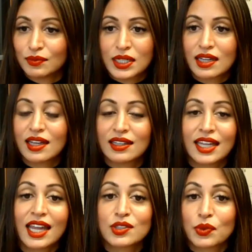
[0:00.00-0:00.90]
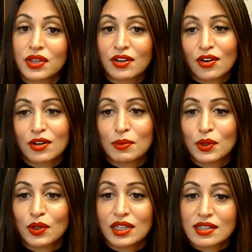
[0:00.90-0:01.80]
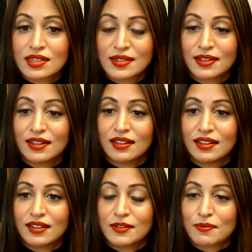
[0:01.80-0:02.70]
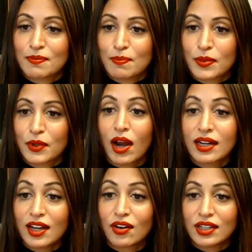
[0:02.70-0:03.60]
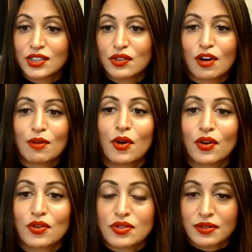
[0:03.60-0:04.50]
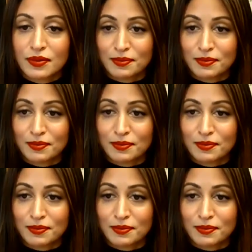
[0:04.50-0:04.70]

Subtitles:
we can engage within our communities right here in each of our boroughs.